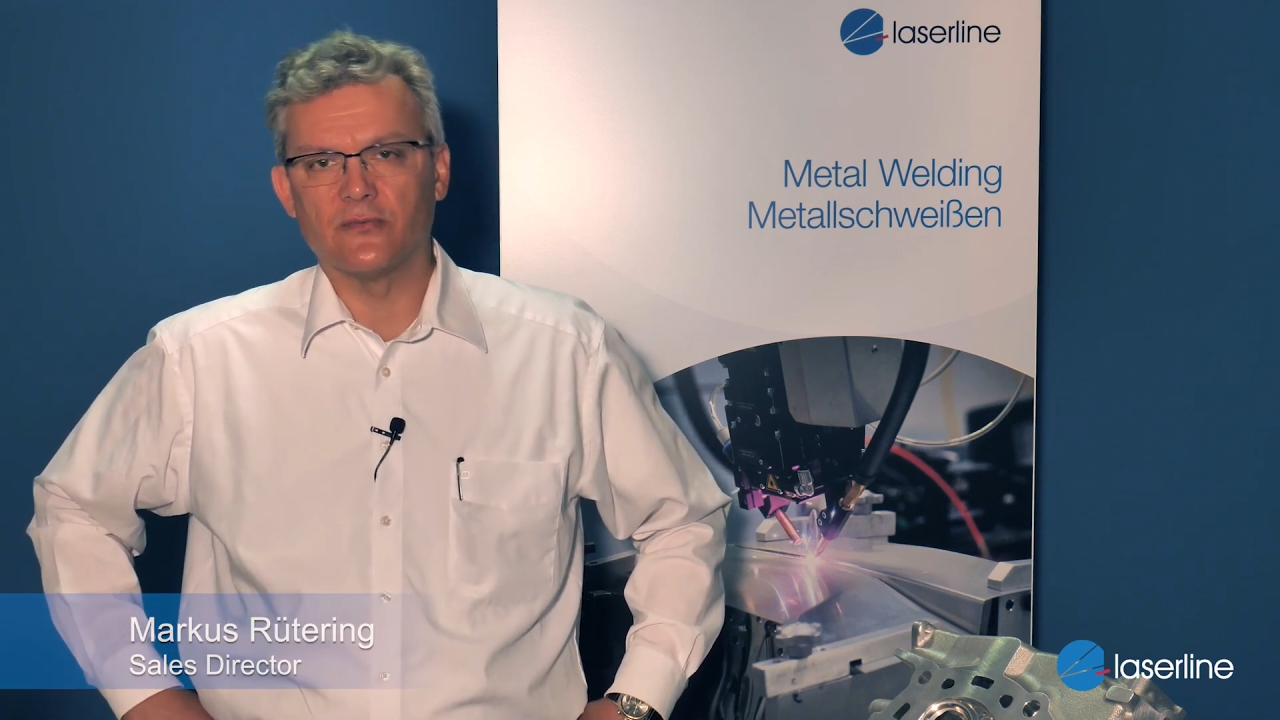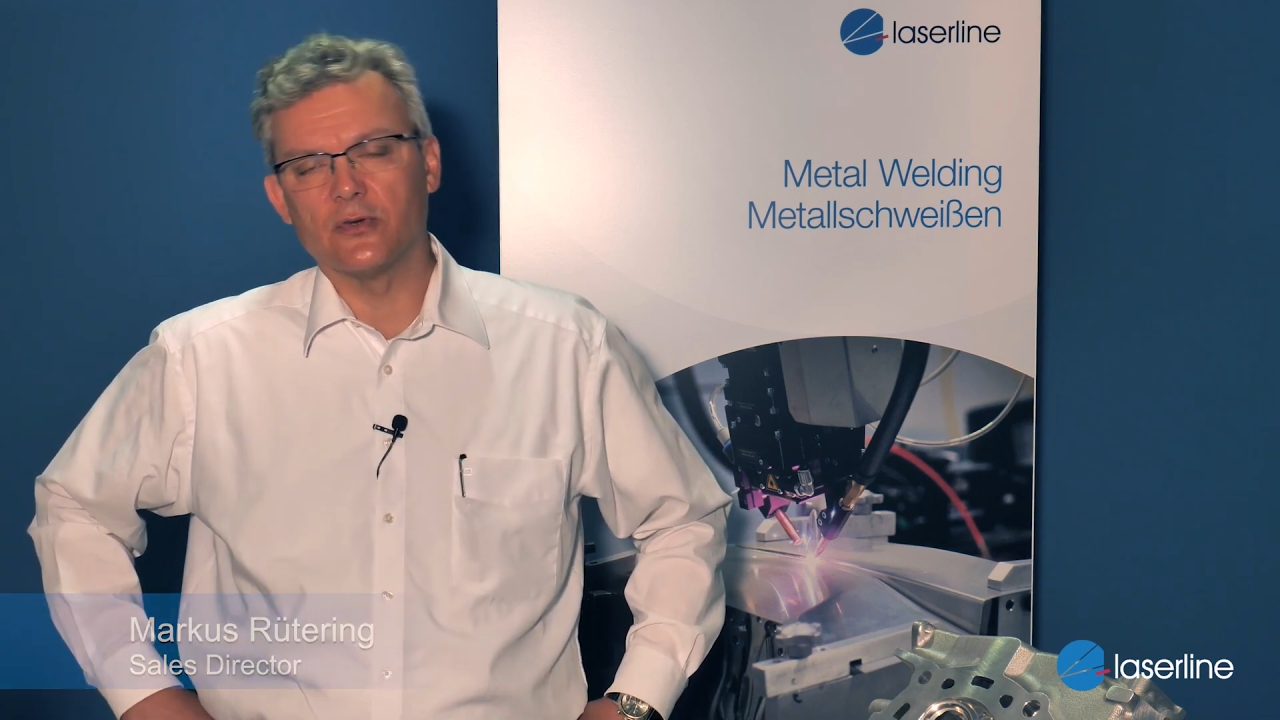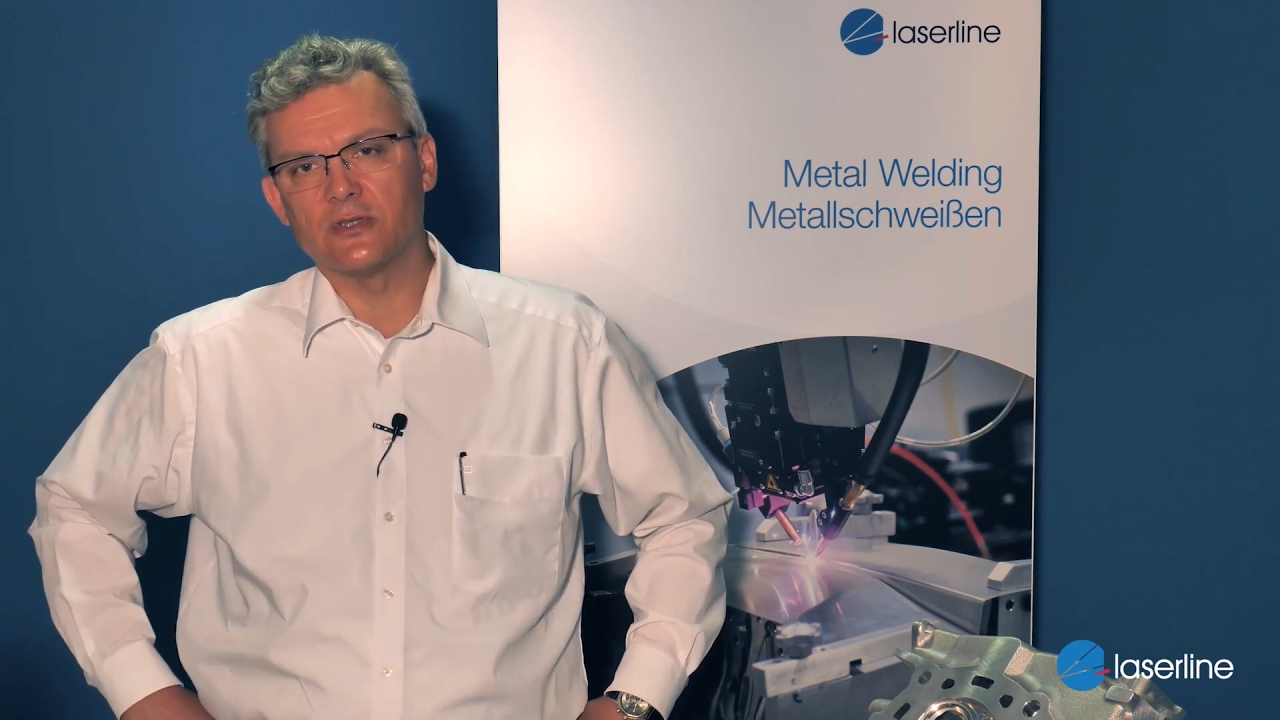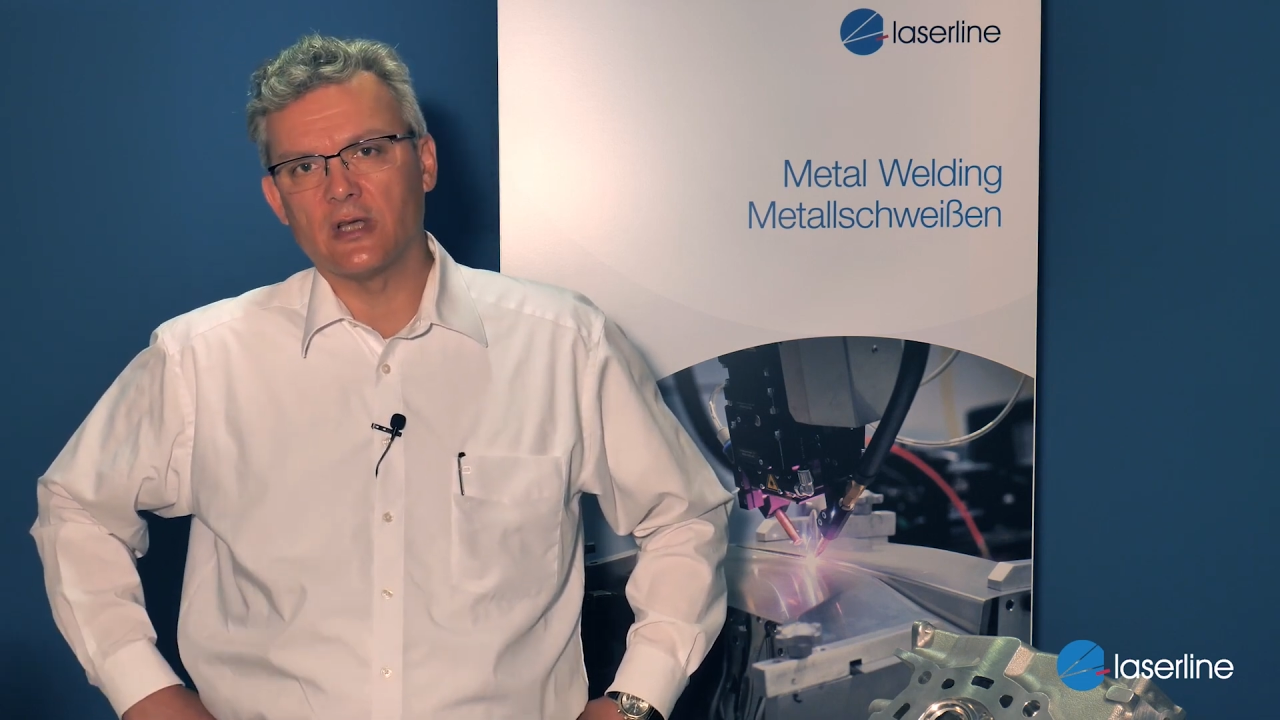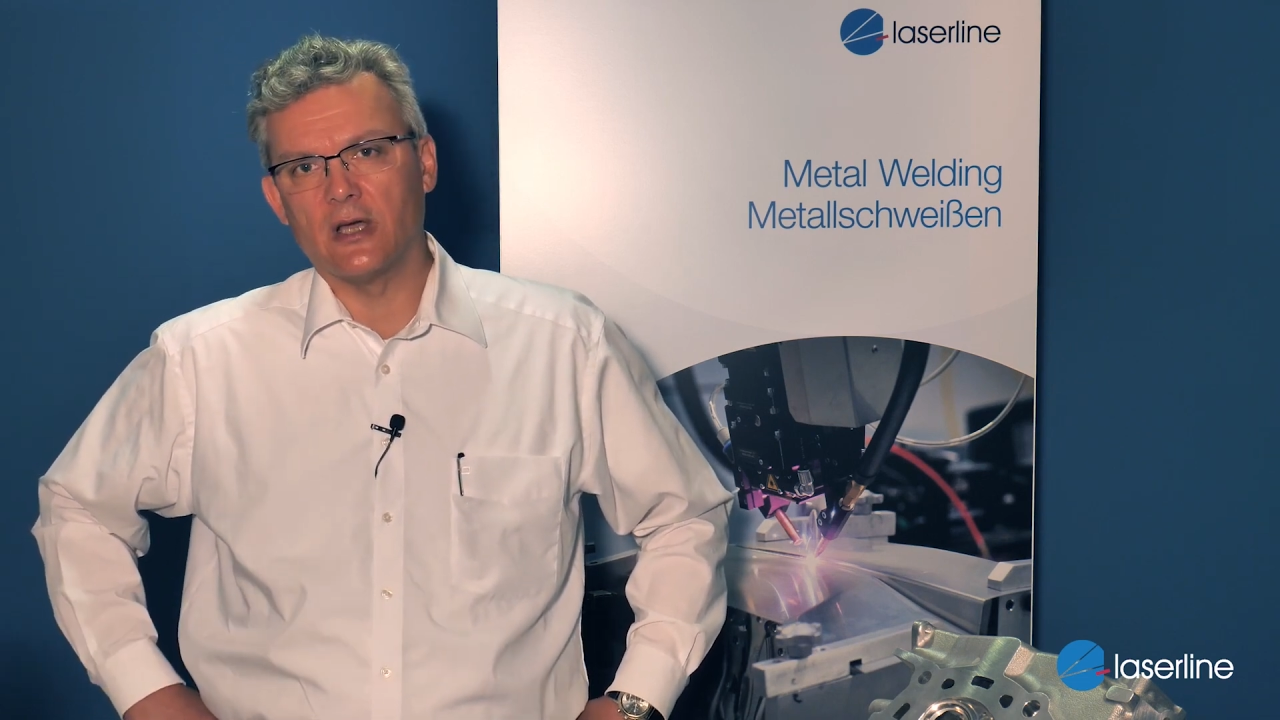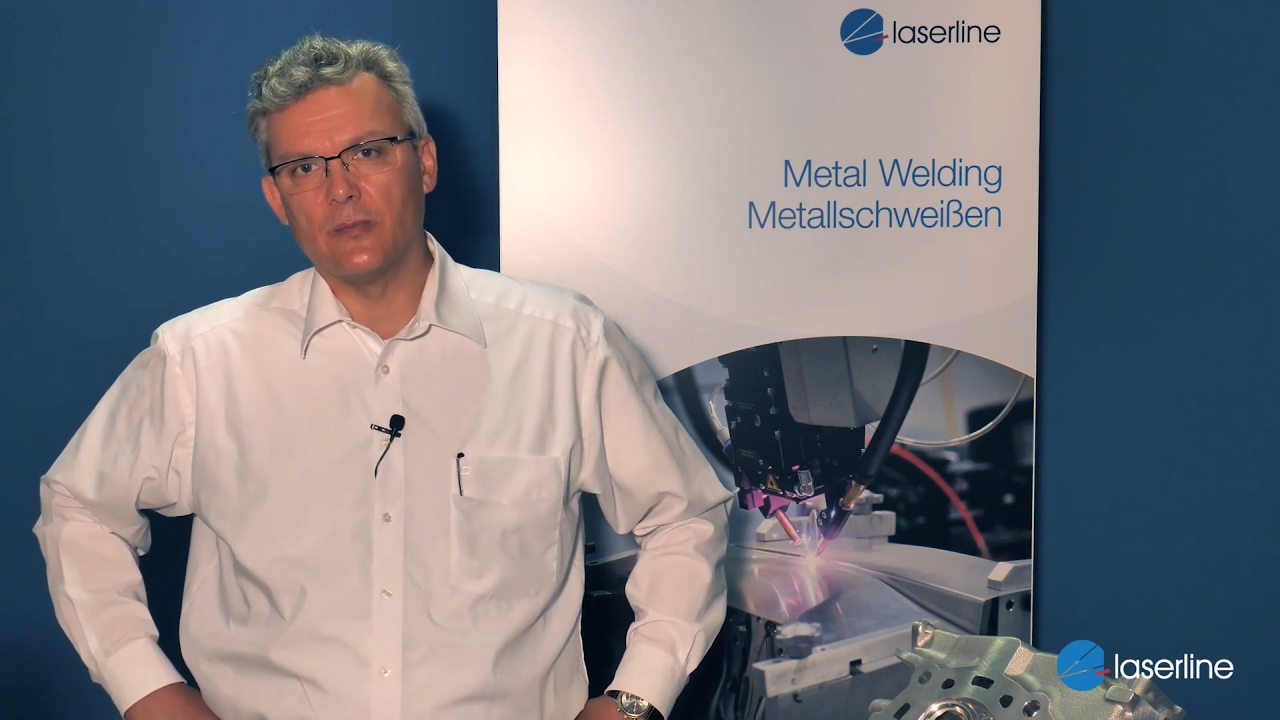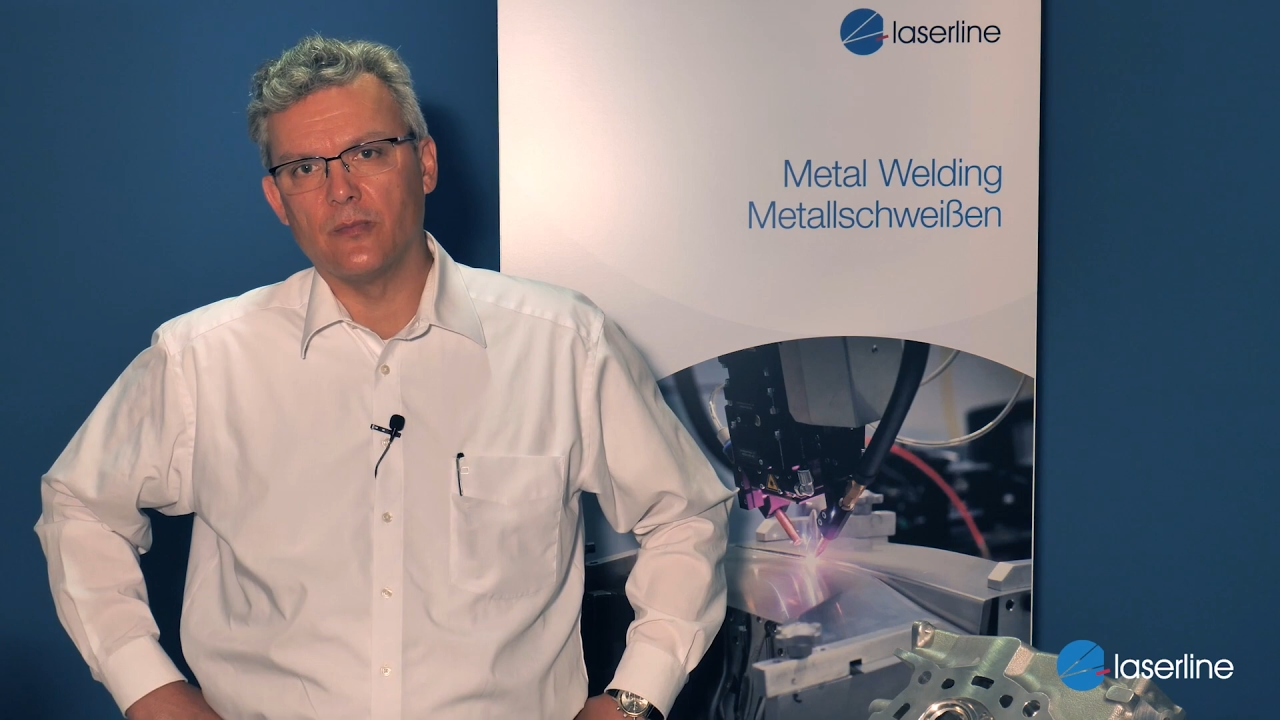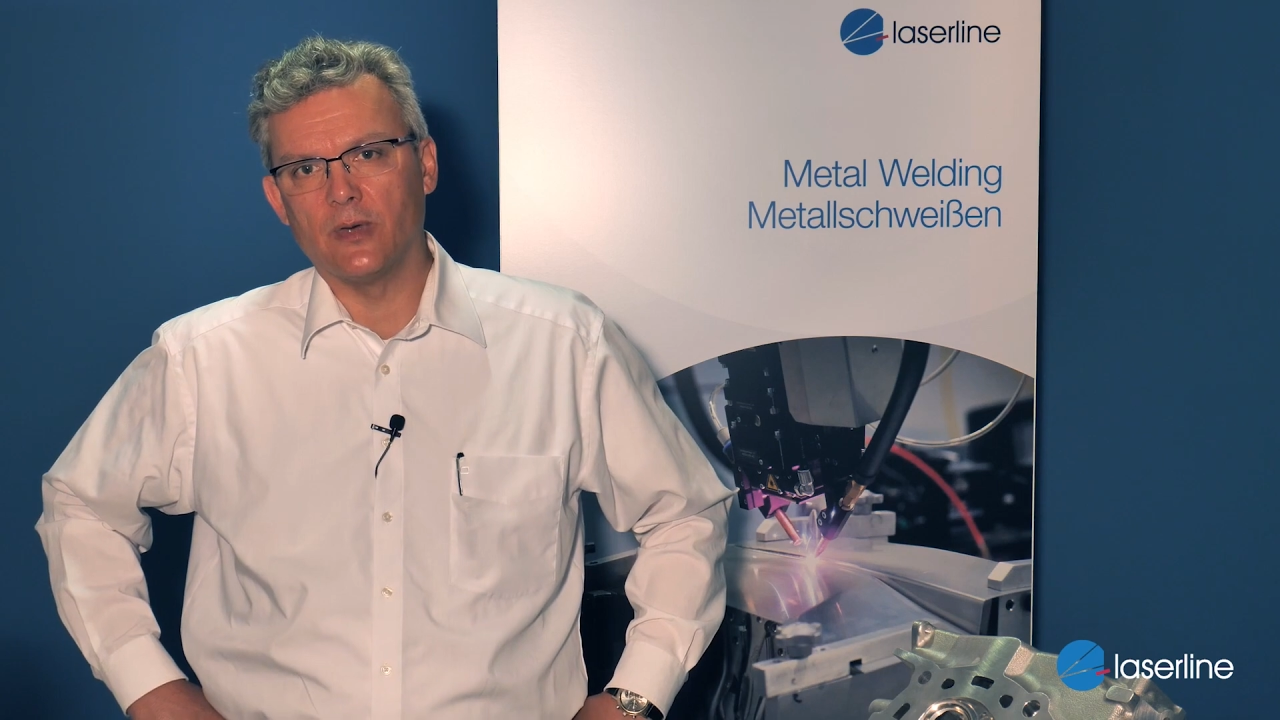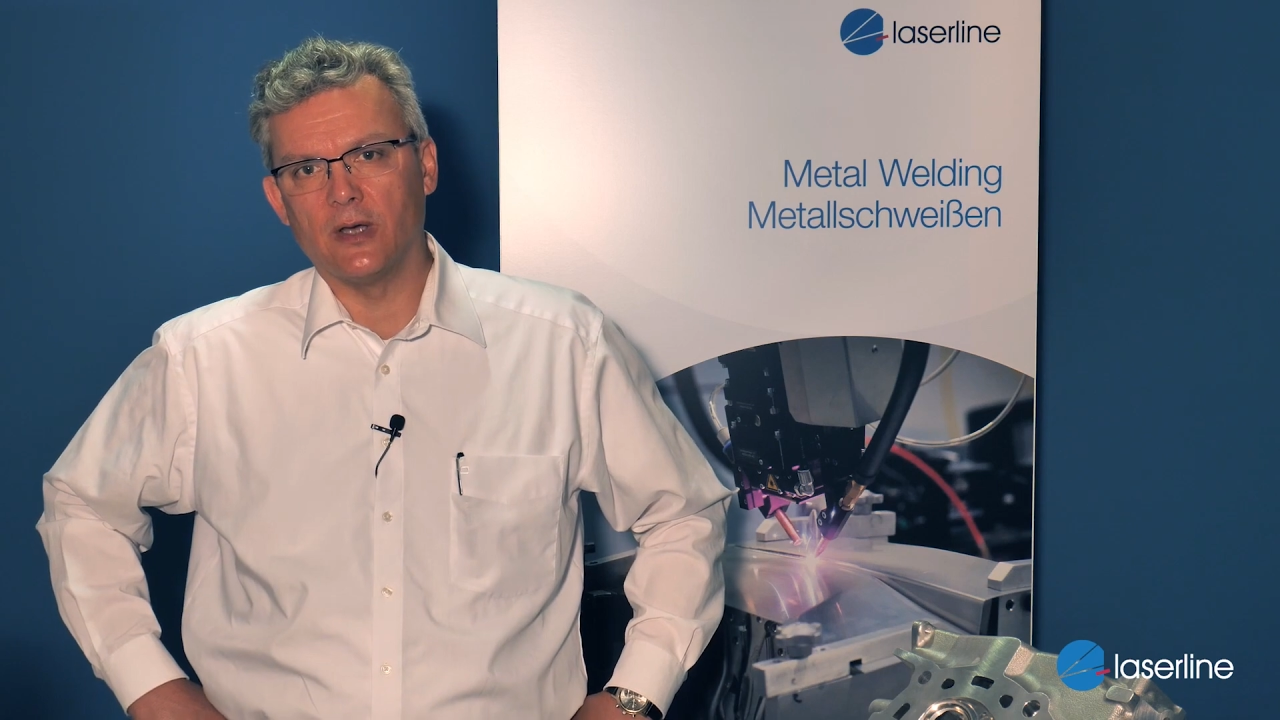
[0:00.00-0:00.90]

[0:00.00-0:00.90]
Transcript: first time,